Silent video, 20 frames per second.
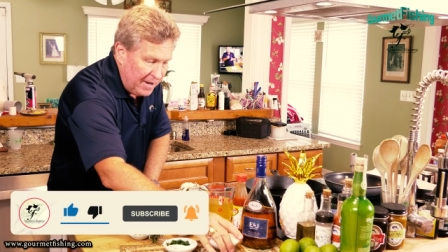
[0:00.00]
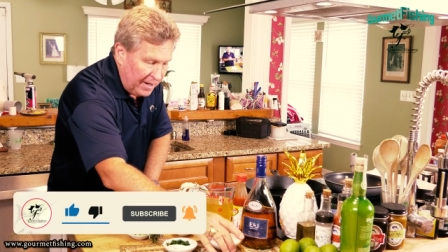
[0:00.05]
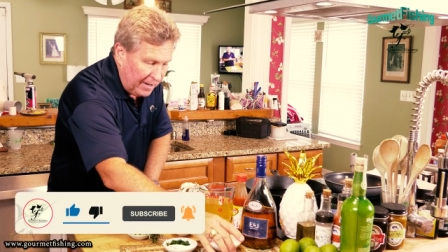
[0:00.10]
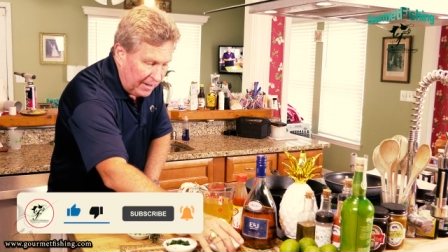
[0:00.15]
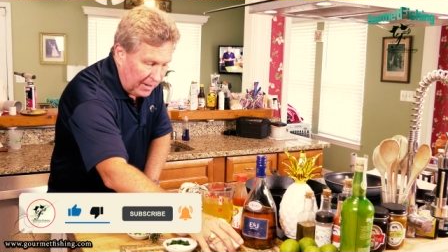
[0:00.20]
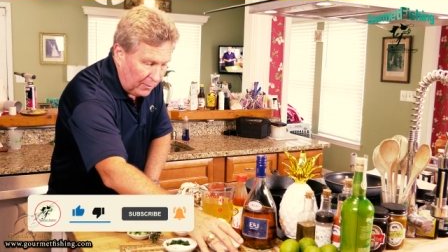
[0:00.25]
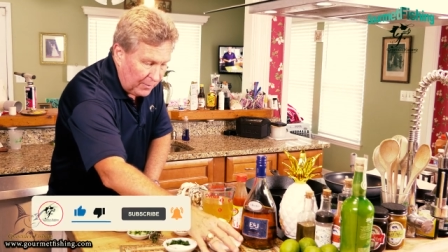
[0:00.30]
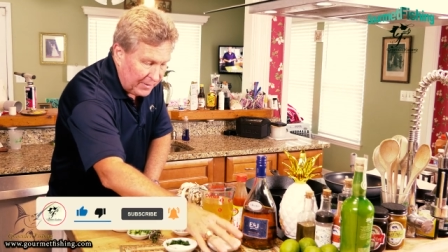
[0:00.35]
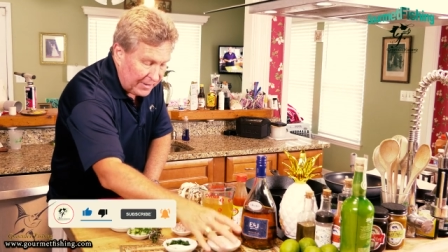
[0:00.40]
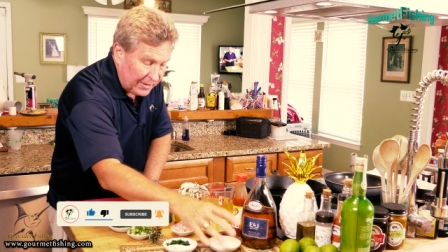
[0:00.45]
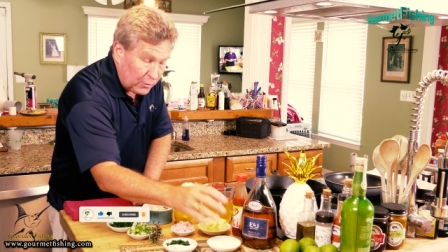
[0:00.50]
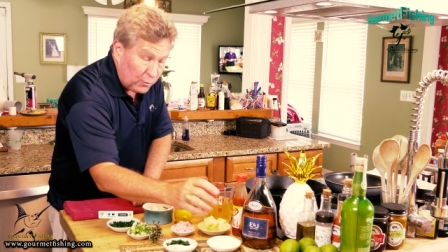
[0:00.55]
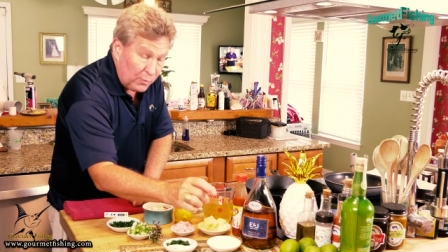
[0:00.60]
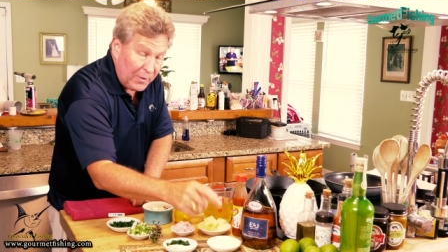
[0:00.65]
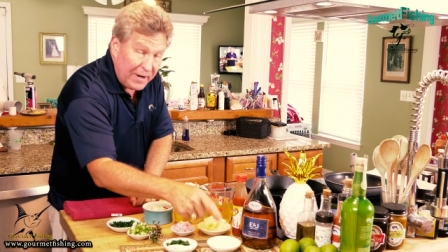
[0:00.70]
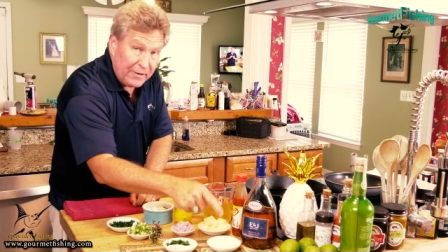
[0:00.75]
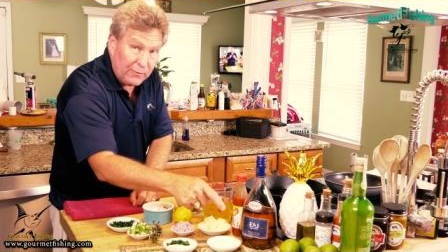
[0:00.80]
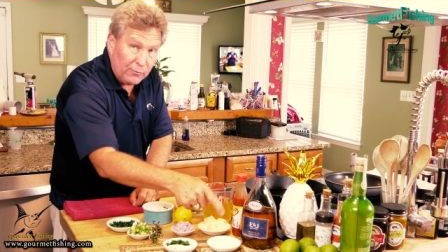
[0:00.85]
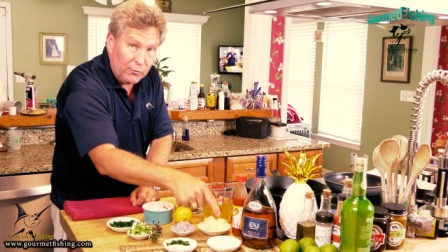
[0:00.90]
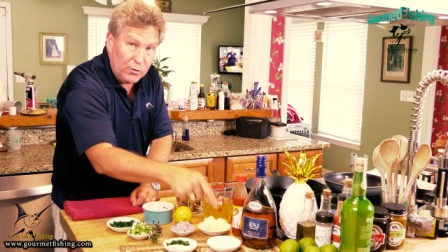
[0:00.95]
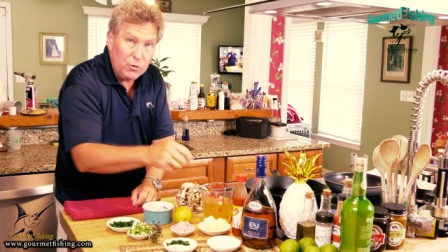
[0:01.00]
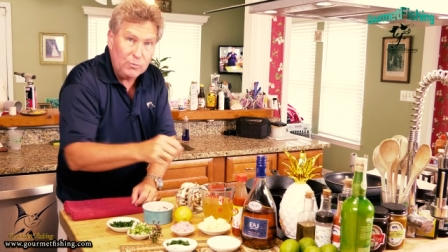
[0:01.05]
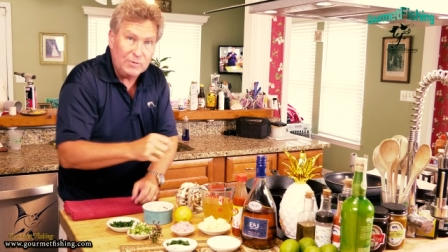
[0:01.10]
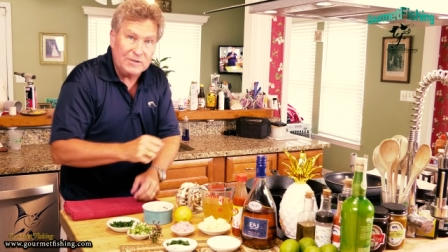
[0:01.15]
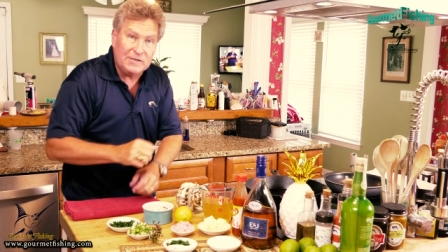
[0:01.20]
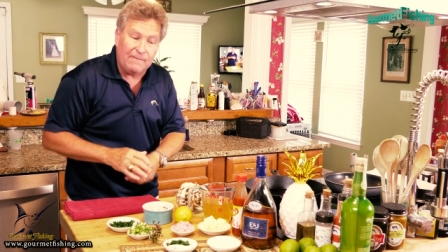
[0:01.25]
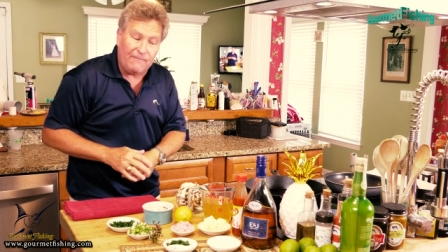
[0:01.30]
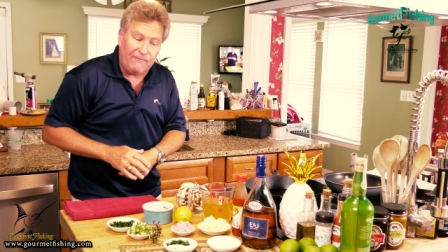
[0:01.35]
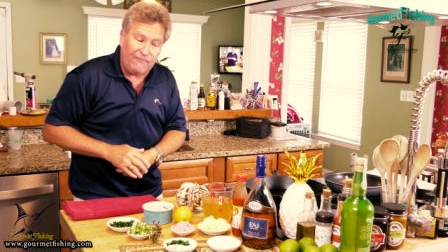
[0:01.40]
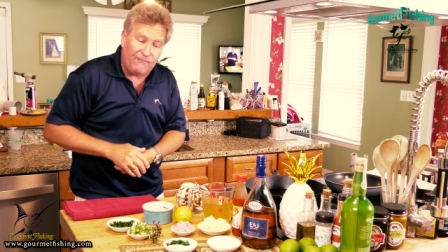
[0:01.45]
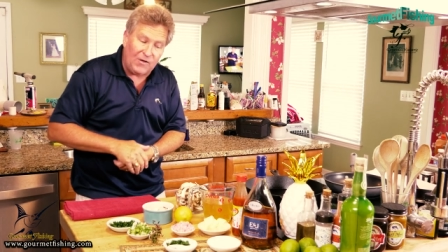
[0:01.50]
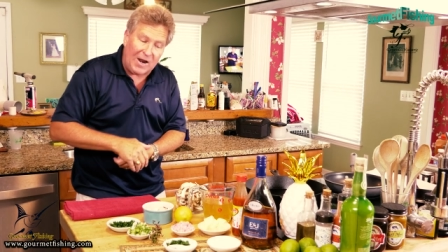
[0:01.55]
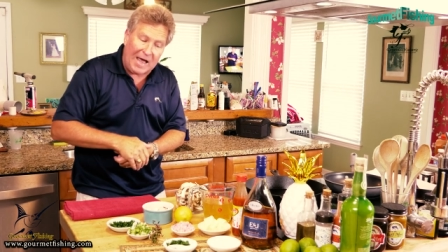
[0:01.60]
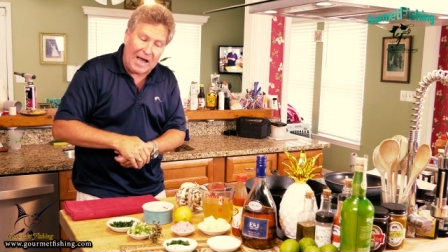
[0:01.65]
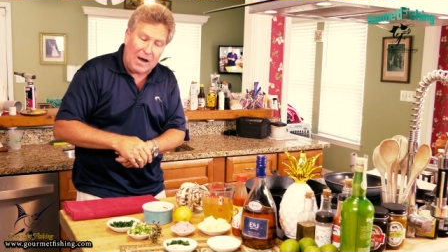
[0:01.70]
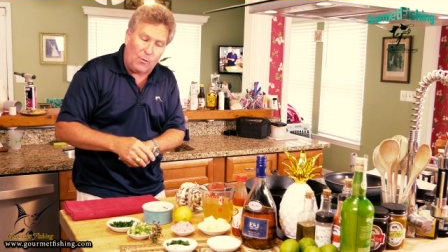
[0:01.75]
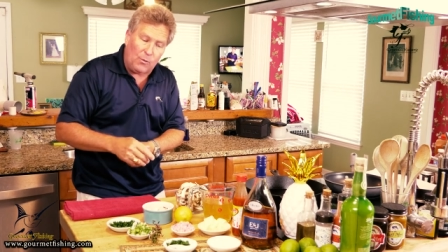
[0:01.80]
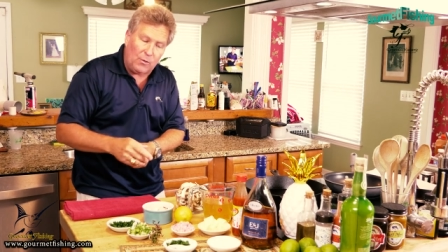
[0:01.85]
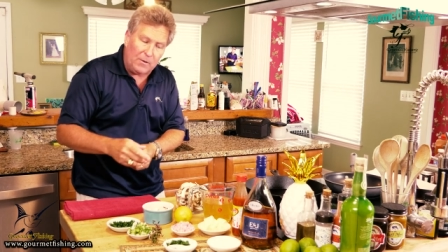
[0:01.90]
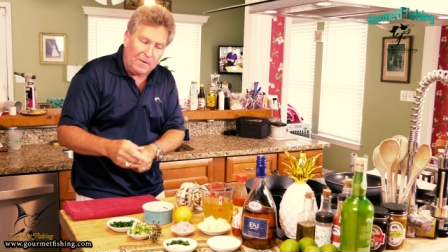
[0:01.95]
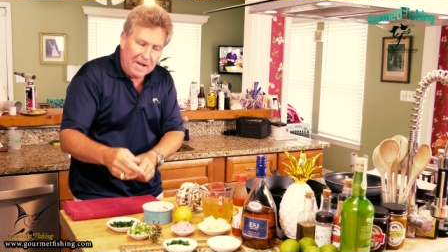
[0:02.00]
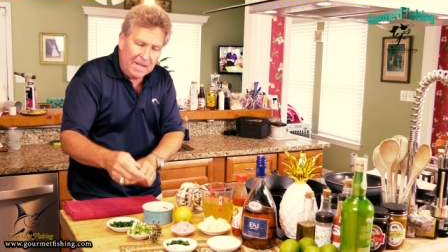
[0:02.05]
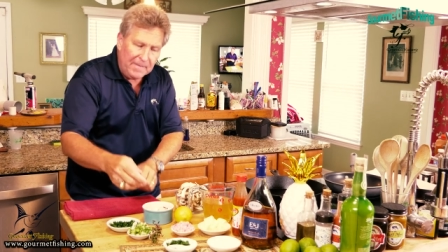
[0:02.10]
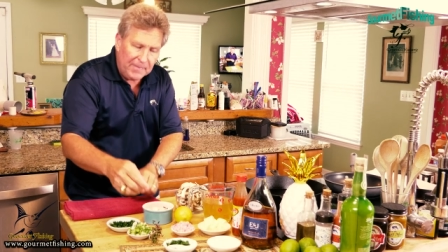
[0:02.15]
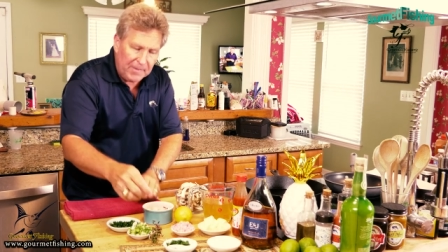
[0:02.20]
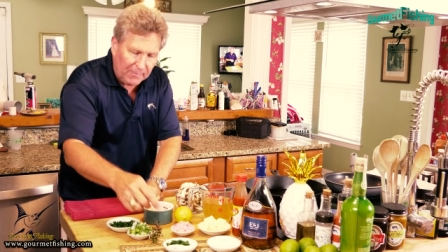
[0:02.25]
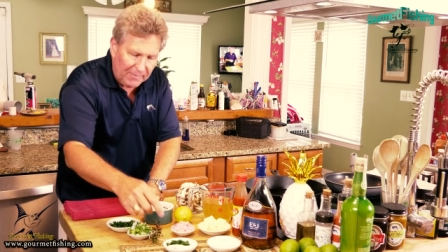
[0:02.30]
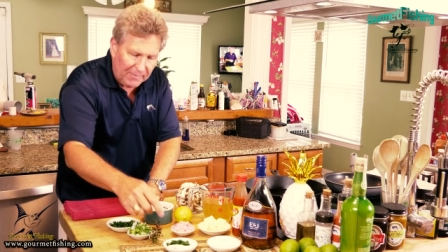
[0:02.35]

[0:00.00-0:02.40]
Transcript: Uh, we can create a roux with some flour. Then